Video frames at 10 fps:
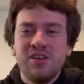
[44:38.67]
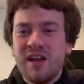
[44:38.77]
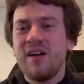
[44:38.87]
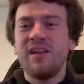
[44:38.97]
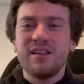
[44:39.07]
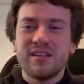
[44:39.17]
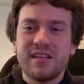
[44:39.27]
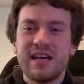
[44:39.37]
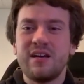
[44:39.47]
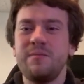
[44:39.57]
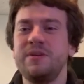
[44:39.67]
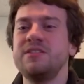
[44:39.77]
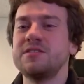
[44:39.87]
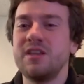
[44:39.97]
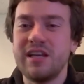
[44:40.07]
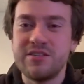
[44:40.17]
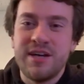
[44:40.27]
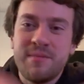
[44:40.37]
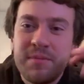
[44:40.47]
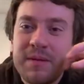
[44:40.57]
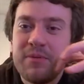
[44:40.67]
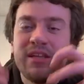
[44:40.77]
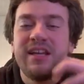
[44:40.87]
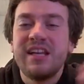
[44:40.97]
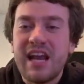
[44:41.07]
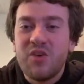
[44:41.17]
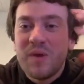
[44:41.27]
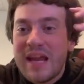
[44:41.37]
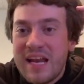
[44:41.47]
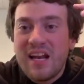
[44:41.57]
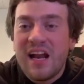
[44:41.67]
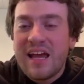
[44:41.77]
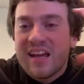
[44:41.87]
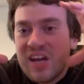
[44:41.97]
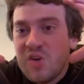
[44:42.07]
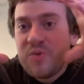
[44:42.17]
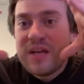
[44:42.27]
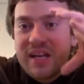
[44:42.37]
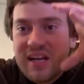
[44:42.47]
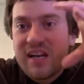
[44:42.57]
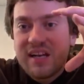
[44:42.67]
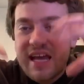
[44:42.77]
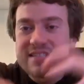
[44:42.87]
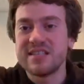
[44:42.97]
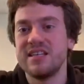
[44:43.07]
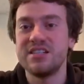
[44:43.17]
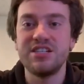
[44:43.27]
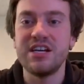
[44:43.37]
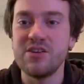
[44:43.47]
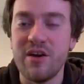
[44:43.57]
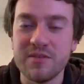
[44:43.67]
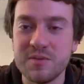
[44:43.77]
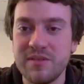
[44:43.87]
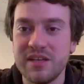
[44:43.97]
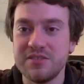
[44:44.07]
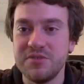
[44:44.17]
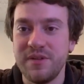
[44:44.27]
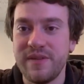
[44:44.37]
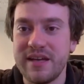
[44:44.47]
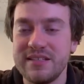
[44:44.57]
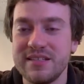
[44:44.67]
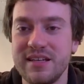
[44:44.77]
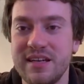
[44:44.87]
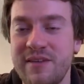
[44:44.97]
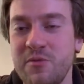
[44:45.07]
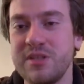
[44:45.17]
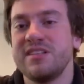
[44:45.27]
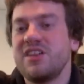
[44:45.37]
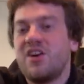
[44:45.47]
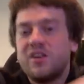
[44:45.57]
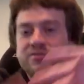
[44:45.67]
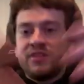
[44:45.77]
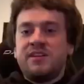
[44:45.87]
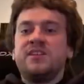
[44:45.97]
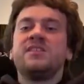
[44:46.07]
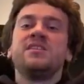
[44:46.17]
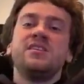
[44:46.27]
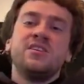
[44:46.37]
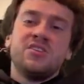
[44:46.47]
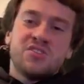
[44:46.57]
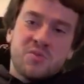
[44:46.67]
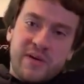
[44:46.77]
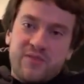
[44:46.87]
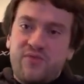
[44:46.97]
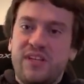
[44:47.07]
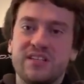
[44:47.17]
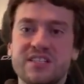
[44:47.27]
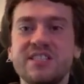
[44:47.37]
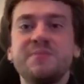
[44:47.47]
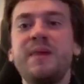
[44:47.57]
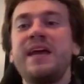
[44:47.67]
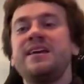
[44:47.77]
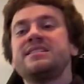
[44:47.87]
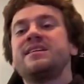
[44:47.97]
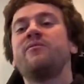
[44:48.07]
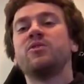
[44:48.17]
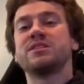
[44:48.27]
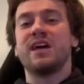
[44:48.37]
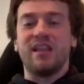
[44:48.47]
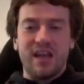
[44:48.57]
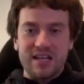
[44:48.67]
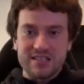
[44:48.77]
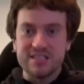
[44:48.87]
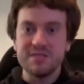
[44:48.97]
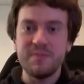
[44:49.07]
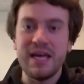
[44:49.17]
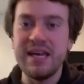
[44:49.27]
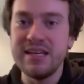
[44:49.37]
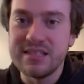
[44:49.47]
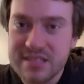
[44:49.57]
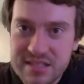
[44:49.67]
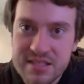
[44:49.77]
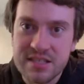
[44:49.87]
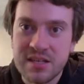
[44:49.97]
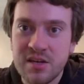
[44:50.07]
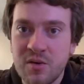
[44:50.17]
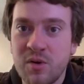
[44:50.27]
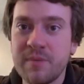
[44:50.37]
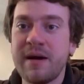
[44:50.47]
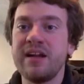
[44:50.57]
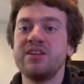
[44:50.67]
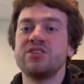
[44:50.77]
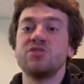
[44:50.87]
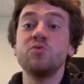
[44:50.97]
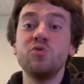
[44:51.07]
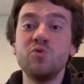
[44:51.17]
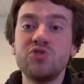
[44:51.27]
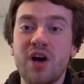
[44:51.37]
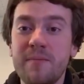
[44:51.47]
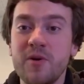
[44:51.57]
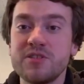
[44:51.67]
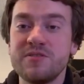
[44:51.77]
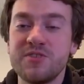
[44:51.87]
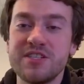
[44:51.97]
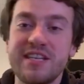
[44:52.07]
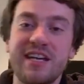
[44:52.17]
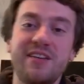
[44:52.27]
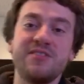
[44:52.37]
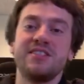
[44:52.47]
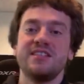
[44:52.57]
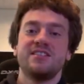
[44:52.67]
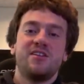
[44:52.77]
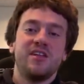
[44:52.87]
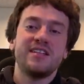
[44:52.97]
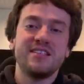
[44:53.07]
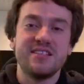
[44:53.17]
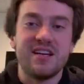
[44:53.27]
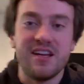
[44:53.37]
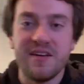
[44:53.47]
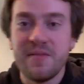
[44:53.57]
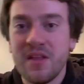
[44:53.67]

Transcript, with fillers: you know how like the tech companies are like cramming people in and like you get a little like you get a little desk in a shared office. We have like a real nice like everyone has like a hundred square feet of space. Everyone's got lots of space. What about interns? Ooh, new job posting for executive assistant. Oh, that's exciting.